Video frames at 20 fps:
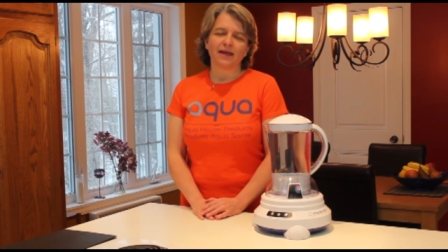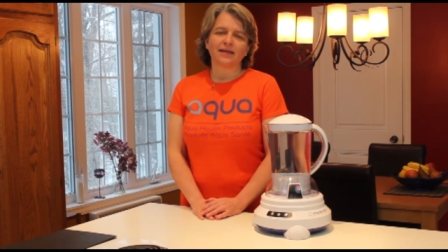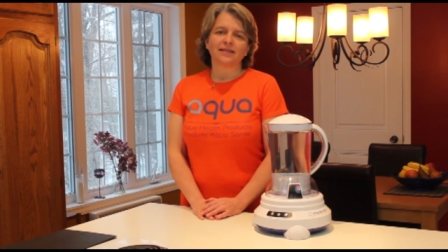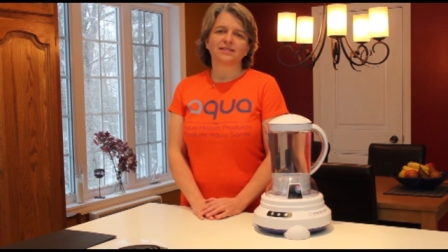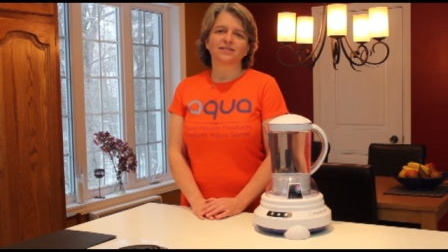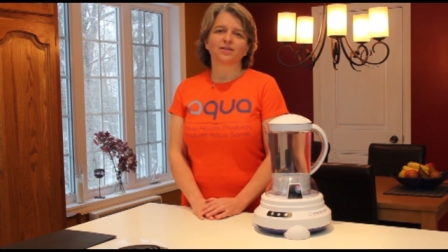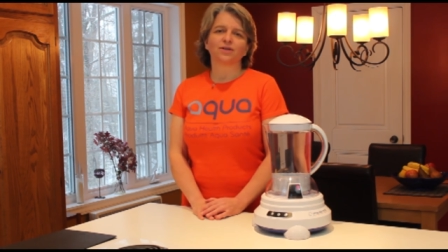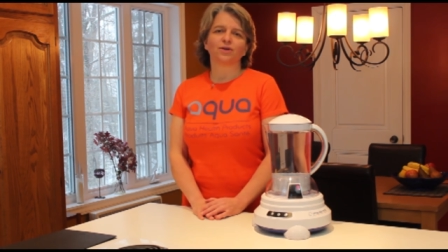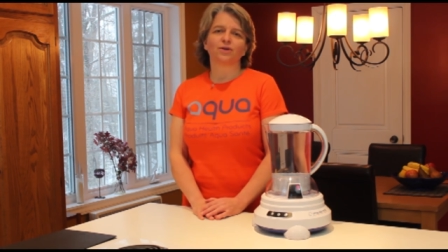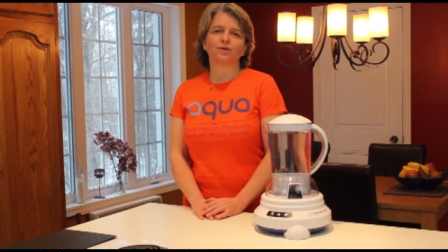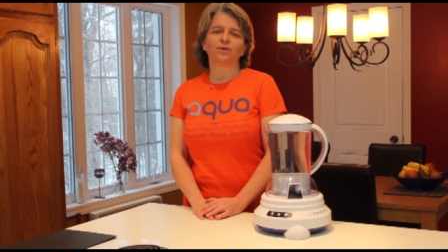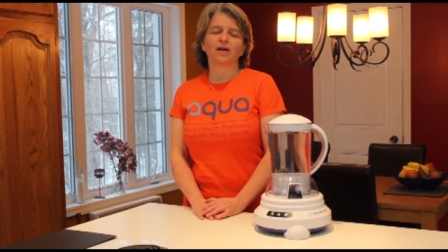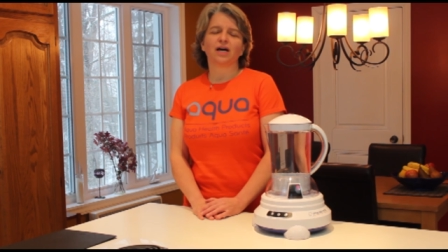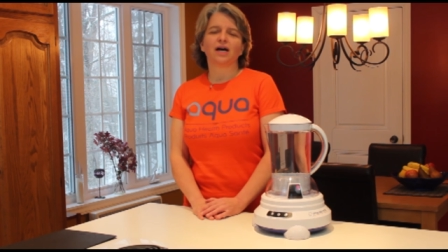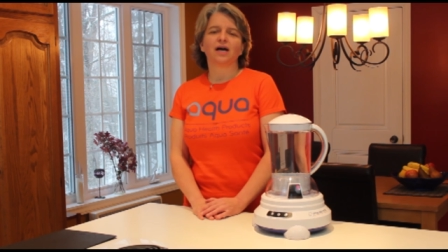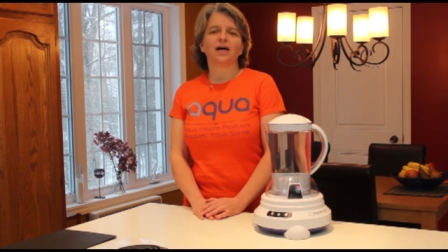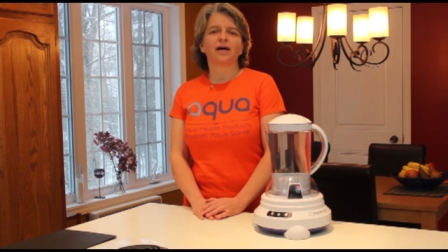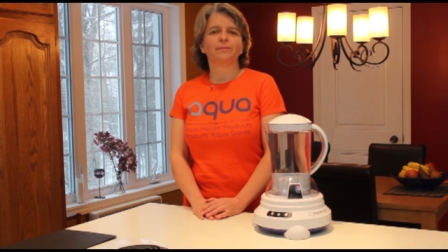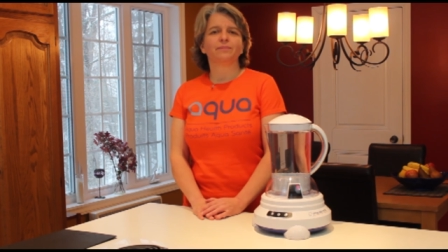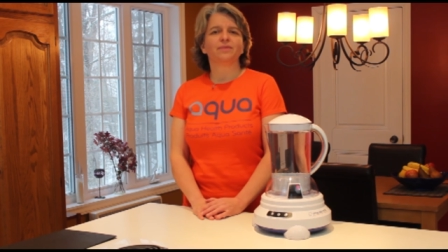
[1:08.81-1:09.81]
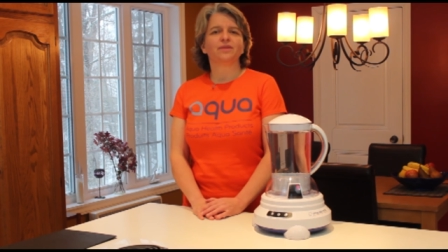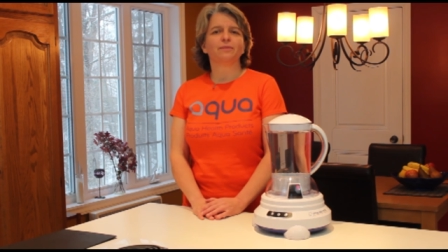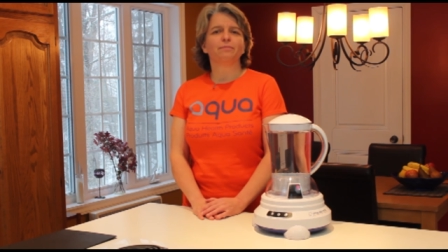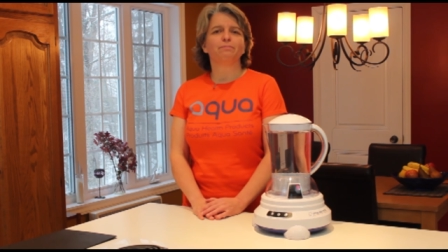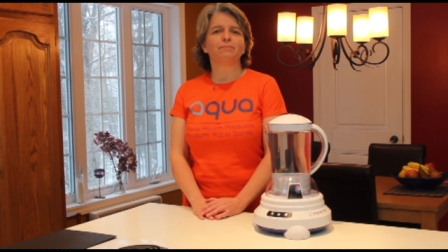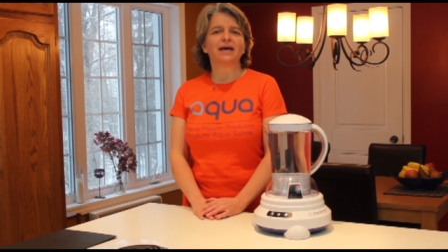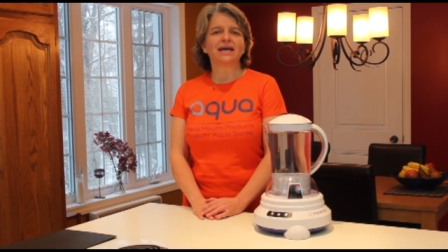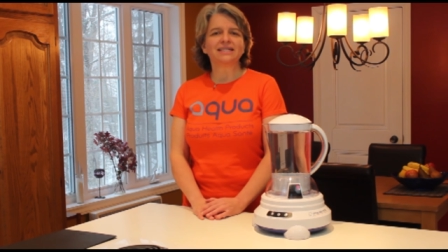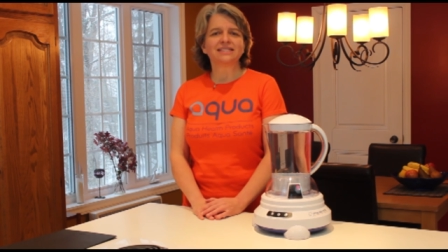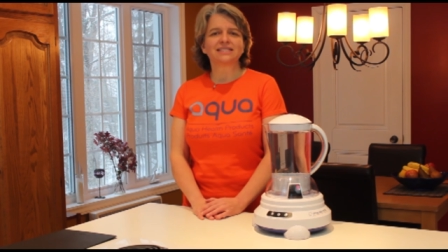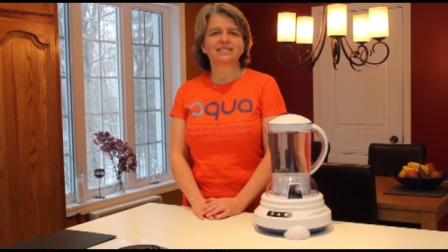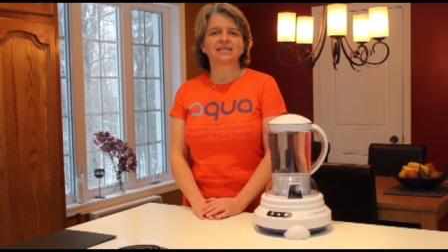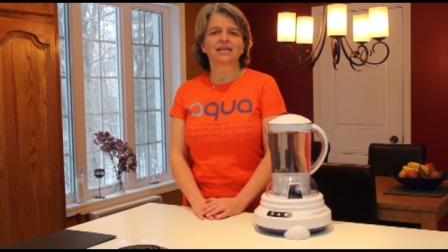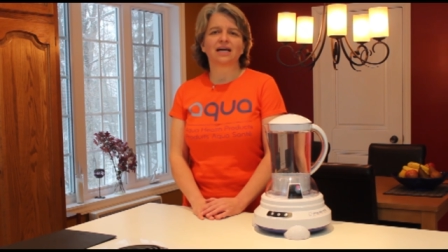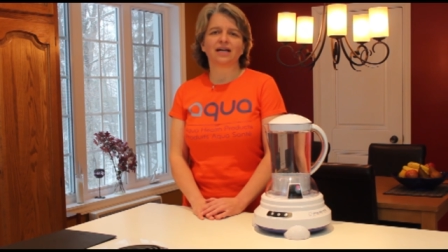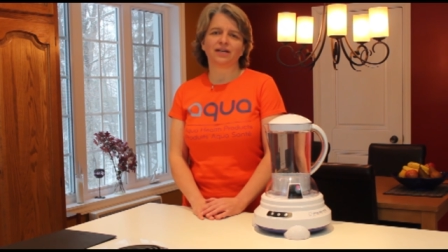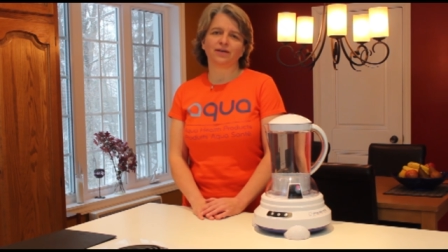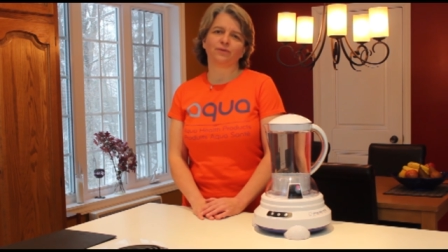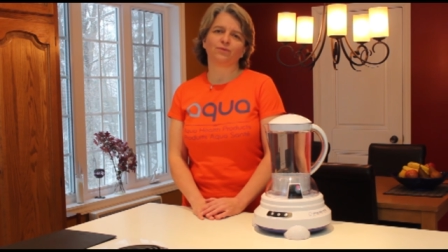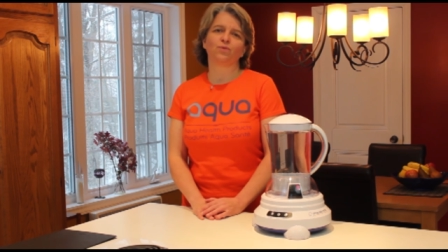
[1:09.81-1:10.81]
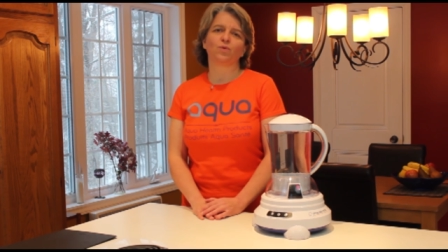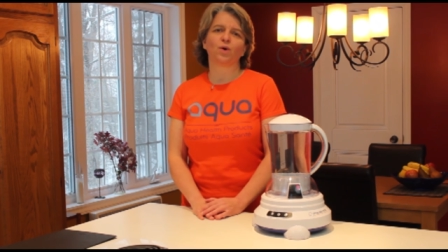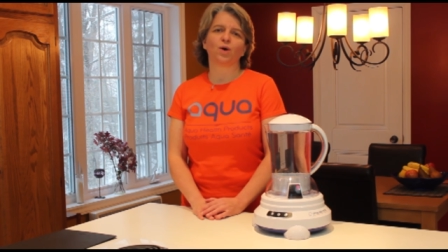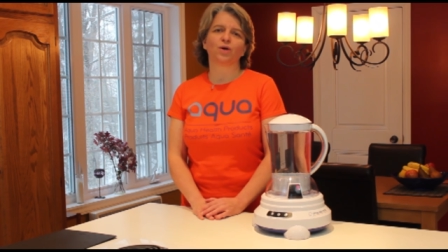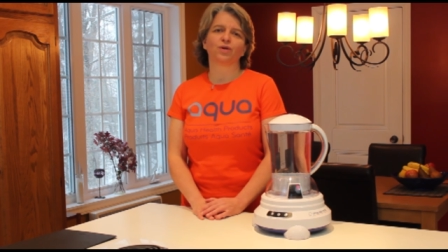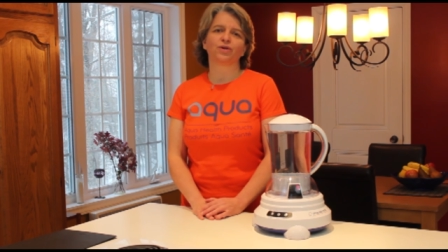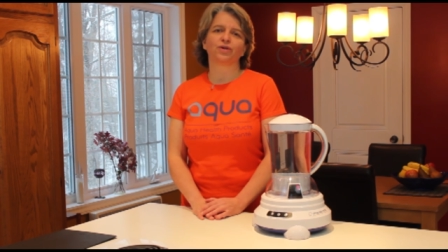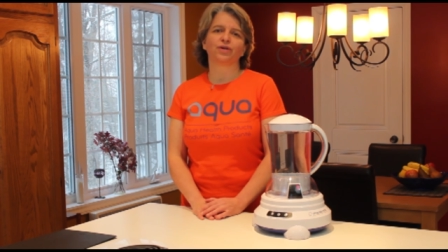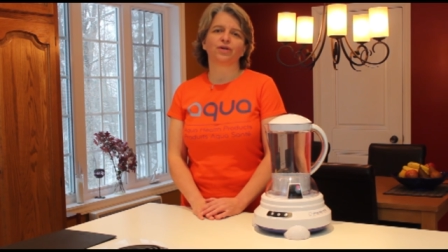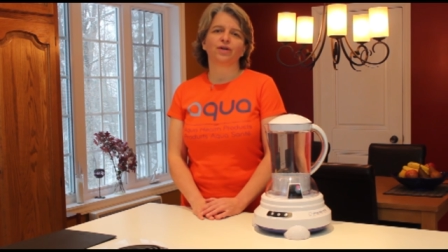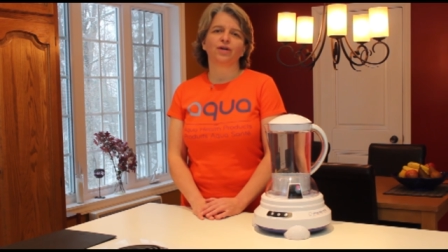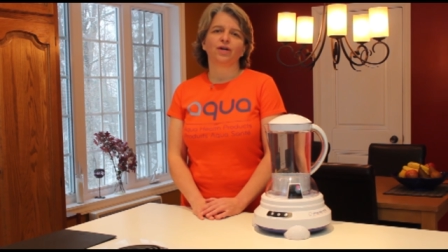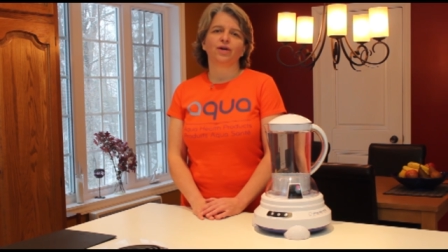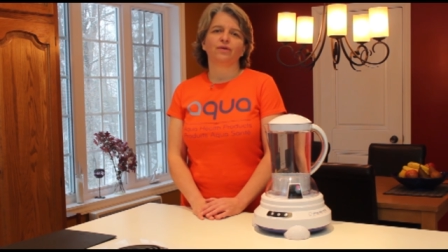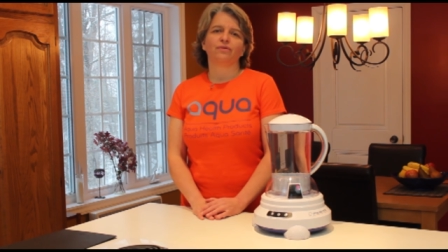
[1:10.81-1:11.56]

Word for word: So um, the best kind of water